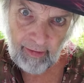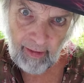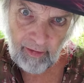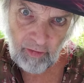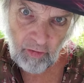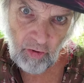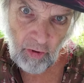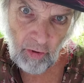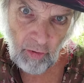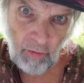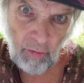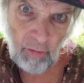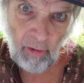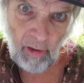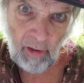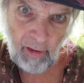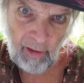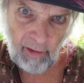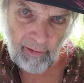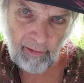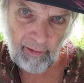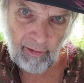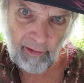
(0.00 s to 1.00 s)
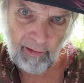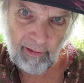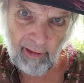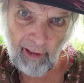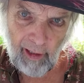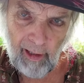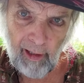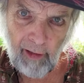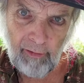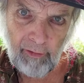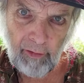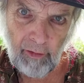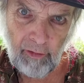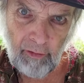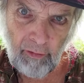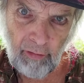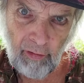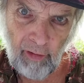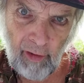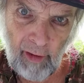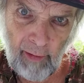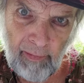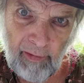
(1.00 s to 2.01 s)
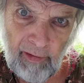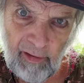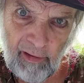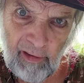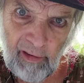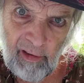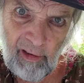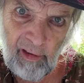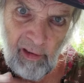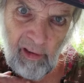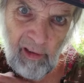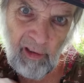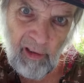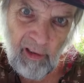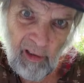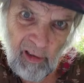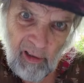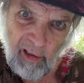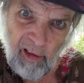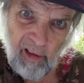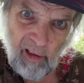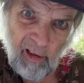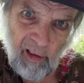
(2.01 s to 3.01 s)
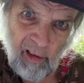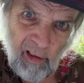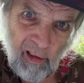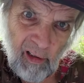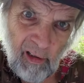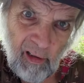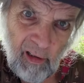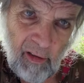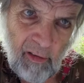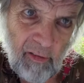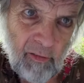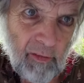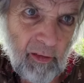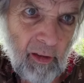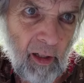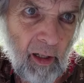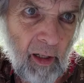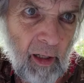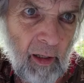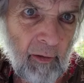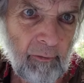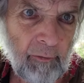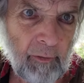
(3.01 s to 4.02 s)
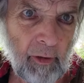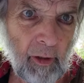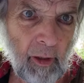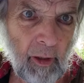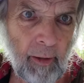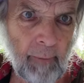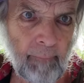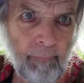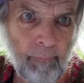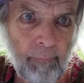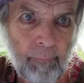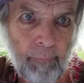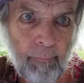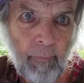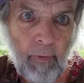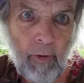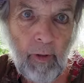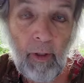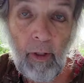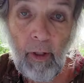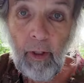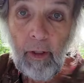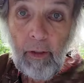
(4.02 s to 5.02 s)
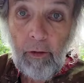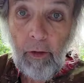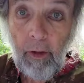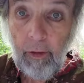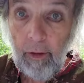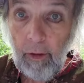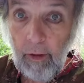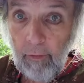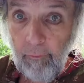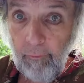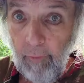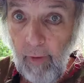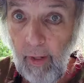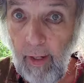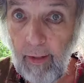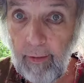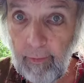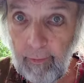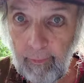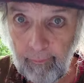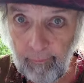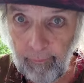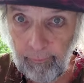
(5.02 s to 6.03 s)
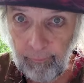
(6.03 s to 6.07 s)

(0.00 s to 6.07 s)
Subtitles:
got 200,000 trips in his kaftan. Look, in fact,